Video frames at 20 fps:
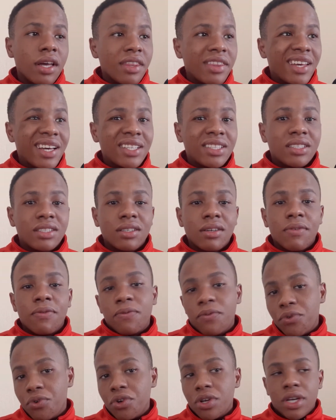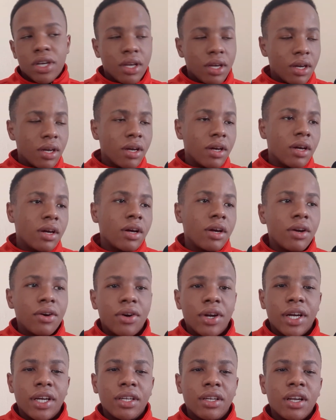that's free,
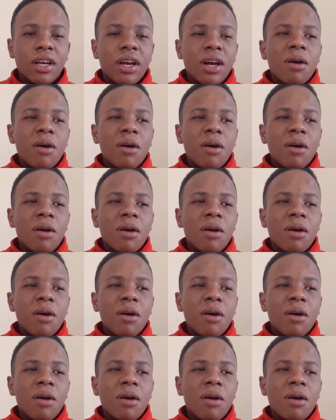right?